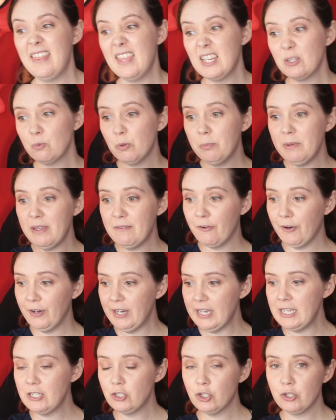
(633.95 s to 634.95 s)
And this will be for
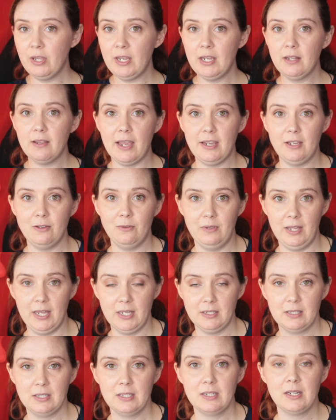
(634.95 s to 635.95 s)
each thing that you
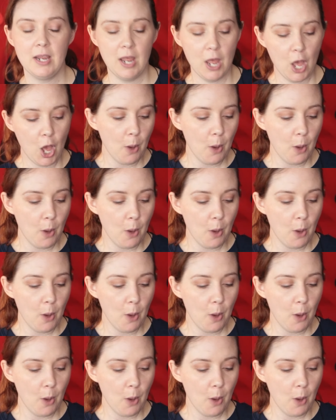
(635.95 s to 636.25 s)
list.